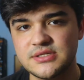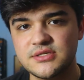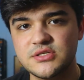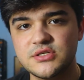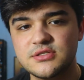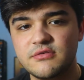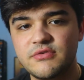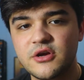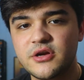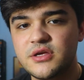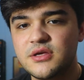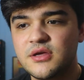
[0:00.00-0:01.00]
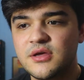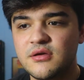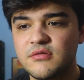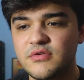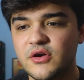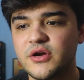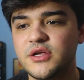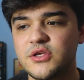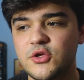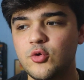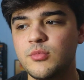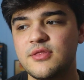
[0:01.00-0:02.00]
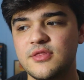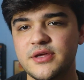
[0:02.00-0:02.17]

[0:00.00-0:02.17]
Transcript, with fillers: It's just a very, very human